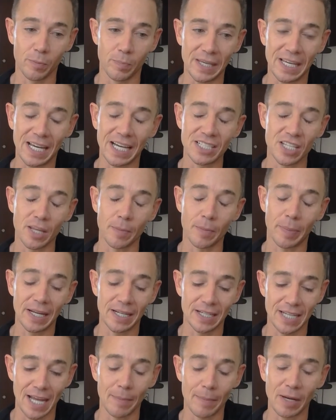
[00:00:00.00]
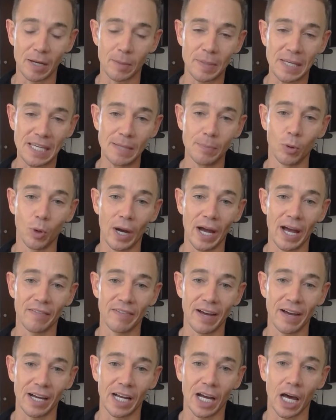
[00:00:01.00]
because of the pandemic, people
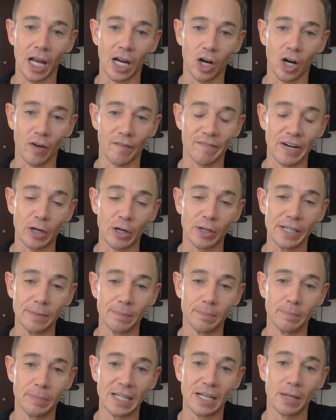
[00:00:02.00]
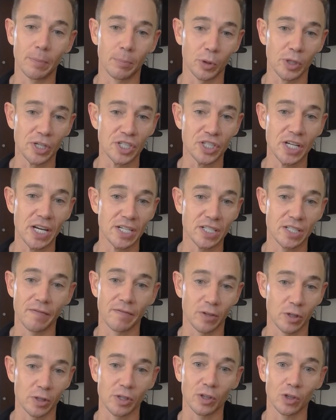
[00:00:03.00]
have gotten a very big appreciation
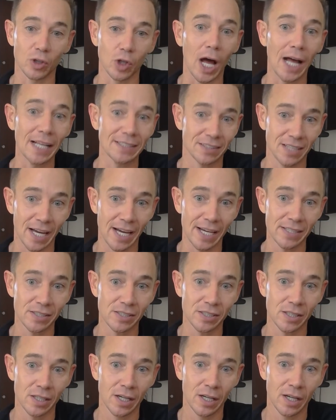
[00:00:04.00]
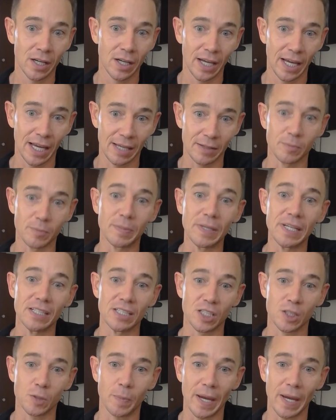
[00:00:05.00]
for lot size and being
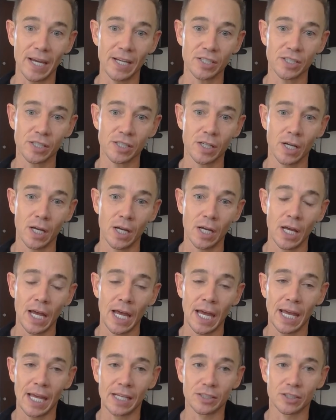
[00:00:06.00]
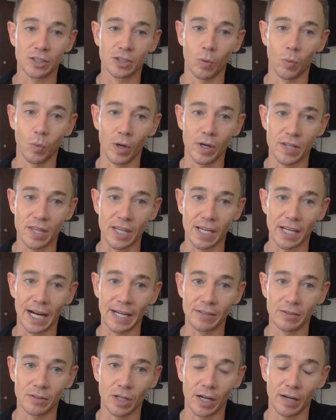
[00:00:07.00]
space. And so one thing
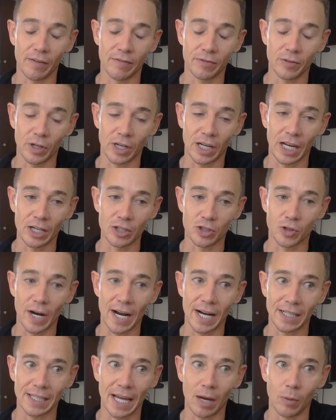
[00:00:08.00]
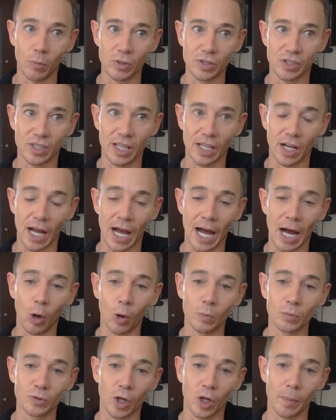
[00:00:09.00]
I, I kind of tracked down was that
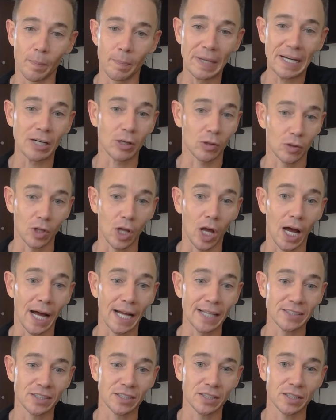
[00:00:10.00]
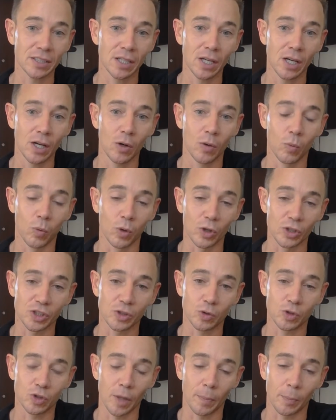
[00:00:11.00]
homes on bigger lots were
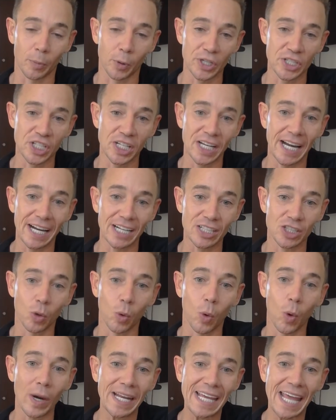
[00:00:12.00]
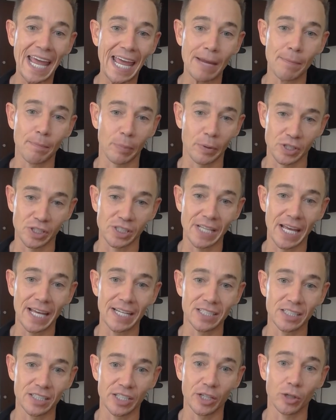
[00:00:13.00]
appreciating at
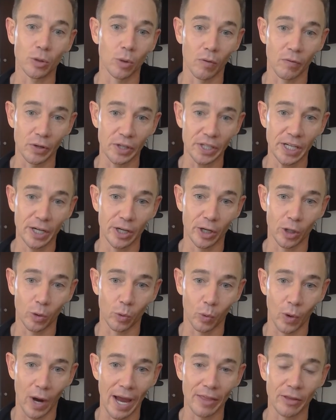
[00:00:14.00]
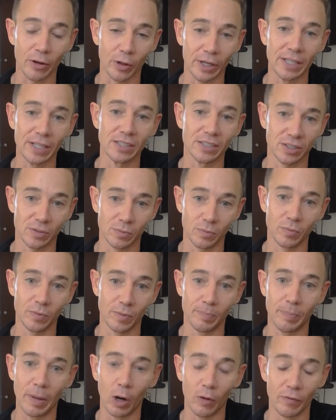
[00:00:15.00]
28% year over year, rather in
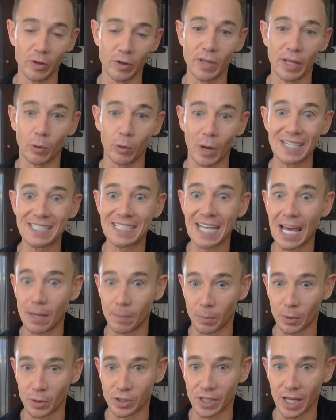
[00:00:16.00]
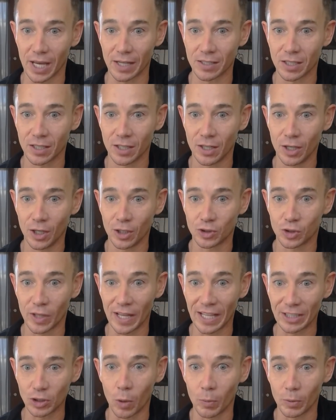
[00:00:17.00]
Bellevue, they were at 10%. So
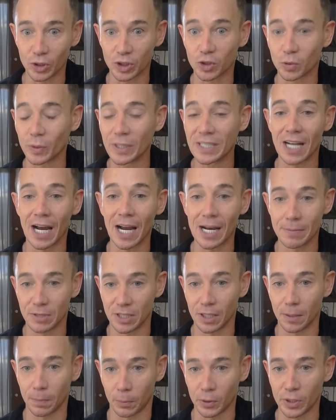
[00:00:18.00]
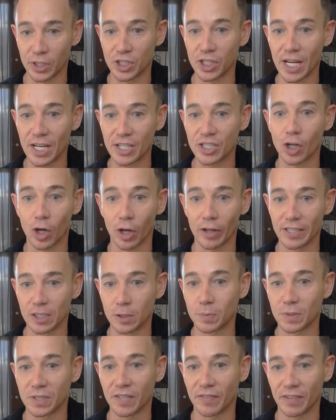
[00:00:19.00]
that's almost three times the appreciation on these
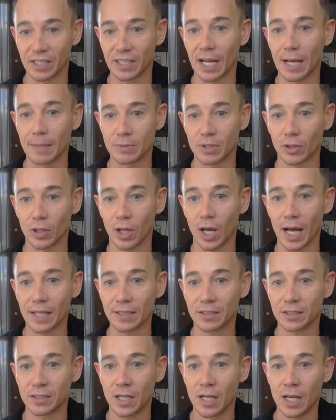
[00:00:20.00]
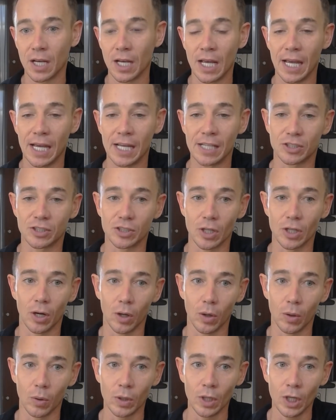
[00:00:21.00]
specific types of lots. And
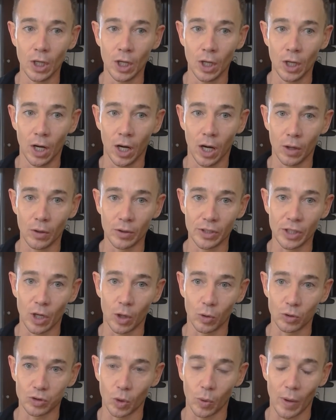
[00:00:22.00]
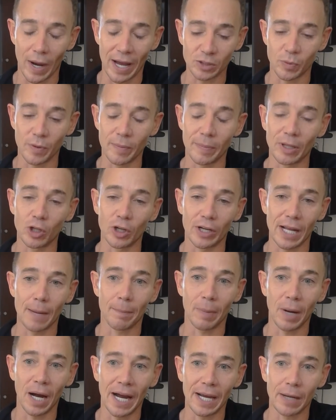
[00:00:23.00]
so, uh, you know, so as we've been looking
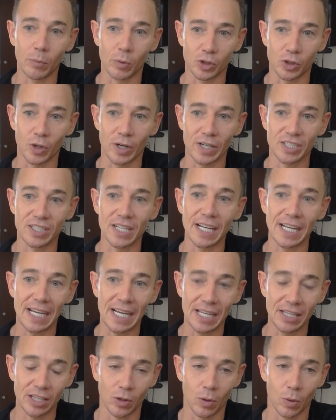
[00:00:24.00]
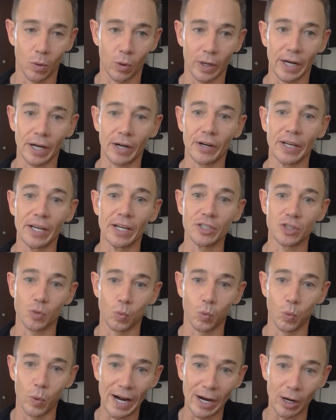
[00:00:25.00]
at buying, we're trying to stay in the core areas
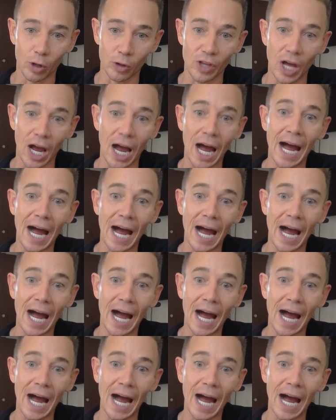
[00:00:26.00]
where the